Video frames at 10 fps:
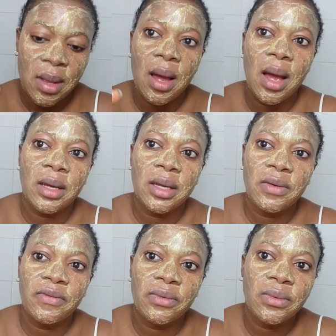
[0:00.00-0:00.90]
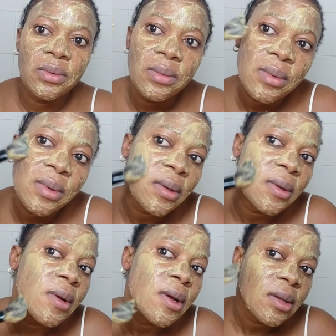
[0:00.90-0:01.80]
and give you
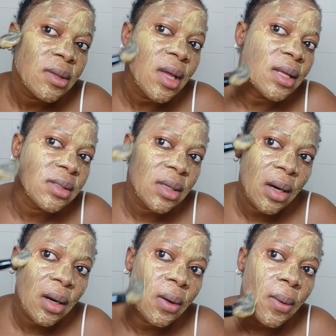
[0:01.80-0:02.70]
that glow